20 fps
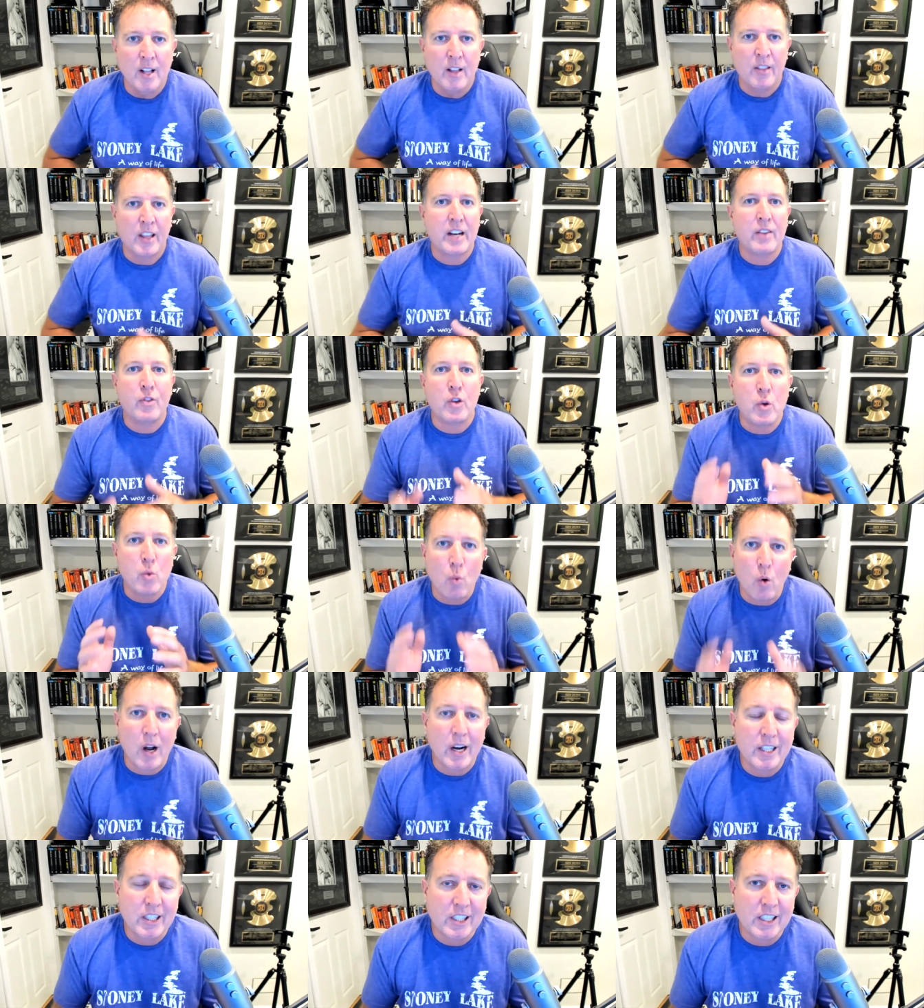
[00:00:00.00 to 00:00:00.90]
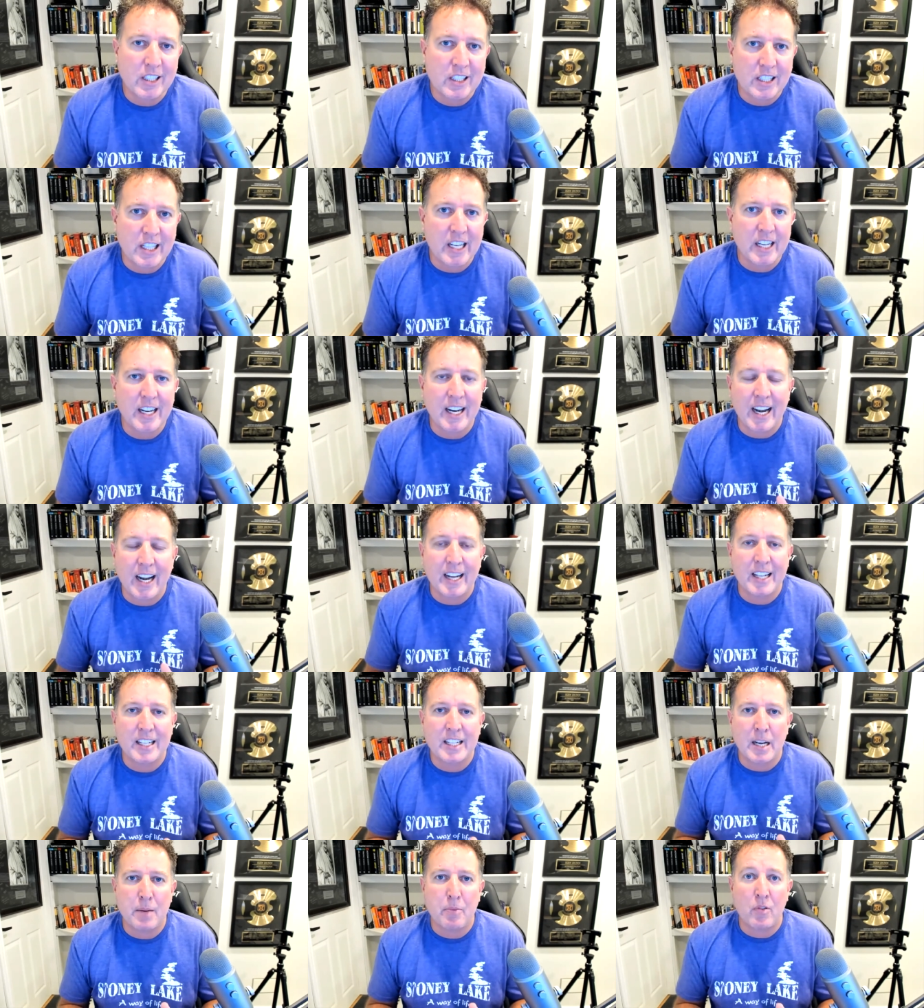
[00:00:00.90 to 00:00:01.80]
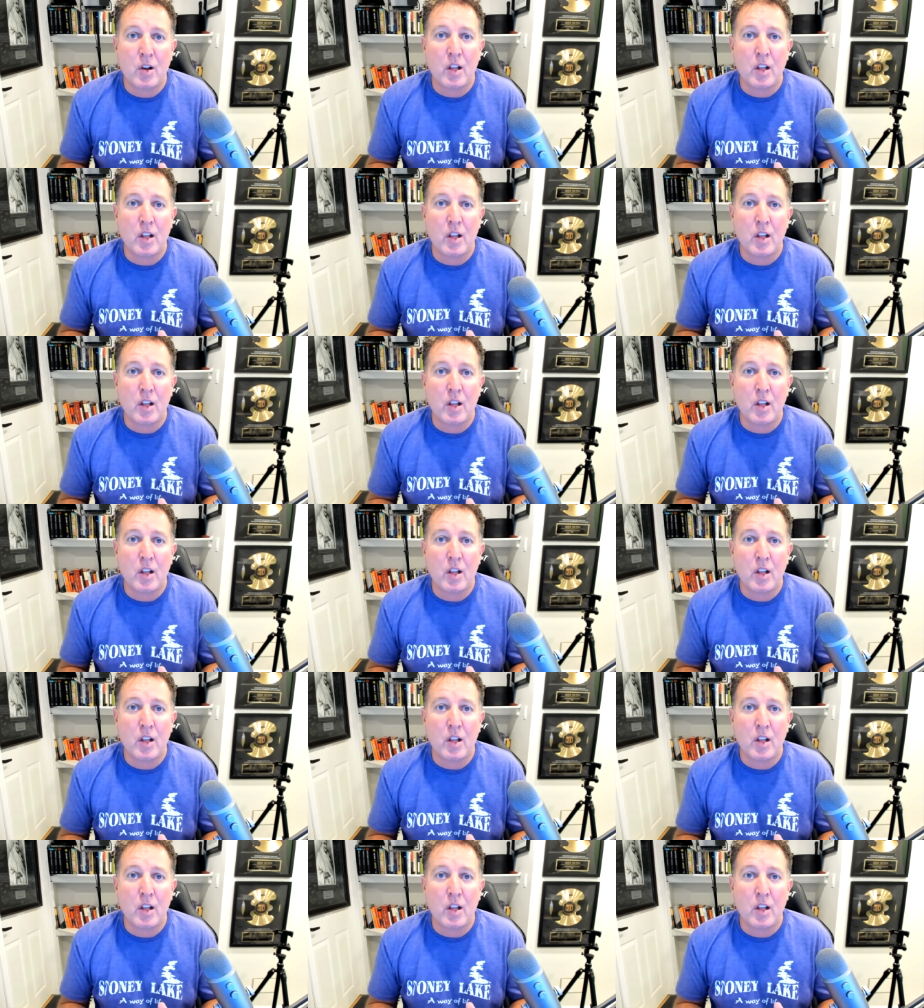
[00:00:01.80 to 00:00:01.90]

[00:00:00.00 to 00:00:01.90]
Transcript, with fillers: that if you want to succeed in any type of